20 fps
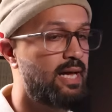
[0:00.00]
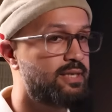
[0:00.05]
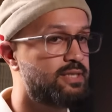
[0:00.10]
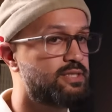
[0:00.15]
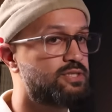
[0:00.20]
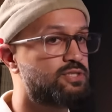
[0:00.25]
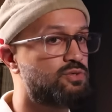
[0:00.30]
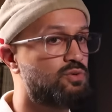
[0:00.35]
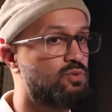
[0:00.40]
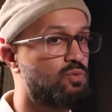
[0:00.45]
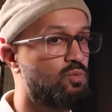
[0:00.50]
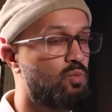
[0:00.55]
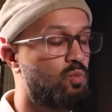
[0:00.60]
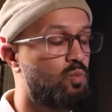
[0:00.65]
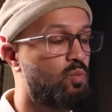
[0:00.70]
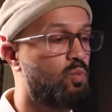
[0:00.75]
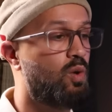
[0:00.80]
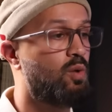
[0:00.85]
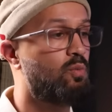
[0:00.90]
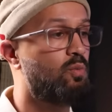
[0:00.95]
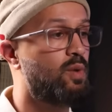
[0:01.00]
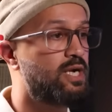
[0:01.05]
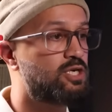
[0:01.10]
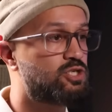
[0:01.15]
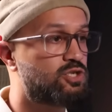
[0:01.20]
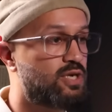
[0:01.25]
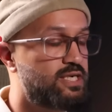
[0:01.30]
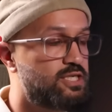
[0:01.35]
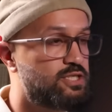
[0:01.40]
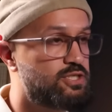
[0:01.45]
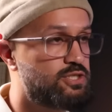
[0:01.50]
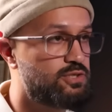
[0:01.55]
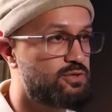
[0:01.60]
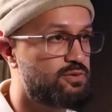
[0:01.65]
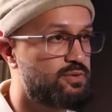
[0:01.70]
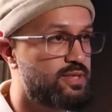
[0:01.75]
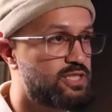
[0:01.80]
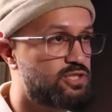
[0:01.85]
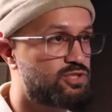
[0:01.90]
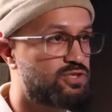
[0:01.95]
And what we're trying to
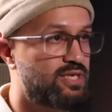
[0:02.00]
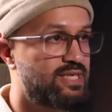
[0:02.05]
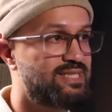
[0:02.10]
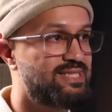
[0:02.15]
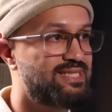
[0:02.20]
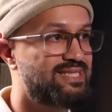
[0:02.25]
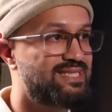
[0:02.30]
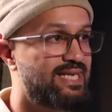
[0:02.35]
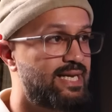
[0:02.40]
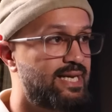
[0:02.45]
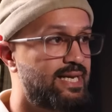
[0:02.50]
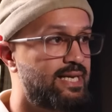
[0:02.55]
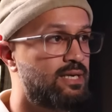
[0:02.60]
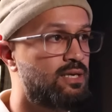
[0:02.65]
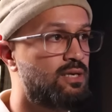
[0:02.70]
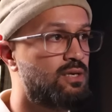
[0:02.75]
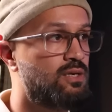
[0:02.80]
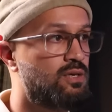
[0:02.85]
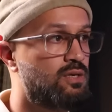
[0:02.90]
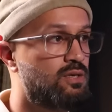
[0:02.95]
do is trying to say,